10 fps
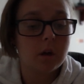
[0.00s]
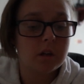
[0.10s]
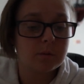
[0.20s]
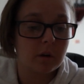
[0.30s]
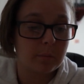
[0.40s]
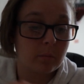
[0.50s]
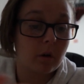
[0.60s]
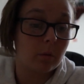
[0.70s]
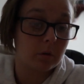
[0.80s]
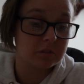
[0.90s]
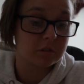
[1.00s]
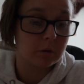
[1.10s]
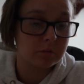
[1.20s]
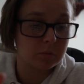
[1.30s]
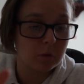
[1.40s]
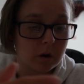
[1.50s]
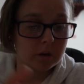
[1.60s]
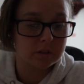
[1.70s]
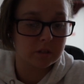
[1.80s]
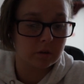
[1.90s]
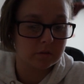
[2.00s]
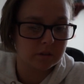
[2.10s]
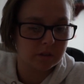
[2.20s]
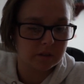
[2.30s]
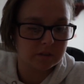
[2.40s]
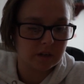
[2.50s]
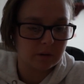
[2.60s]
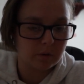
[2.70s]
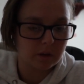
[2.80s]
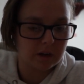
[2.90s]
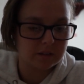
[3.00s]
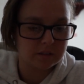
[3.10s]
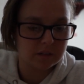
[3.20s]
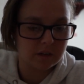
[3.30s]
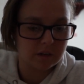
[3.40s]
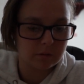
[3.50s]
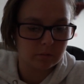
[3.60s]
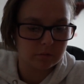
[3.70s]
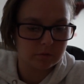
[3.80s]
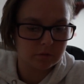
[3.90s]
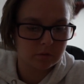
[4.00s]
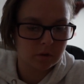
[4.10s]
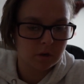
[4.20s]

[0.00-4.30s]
So when I, I was going to work until also you can tell by the last day, which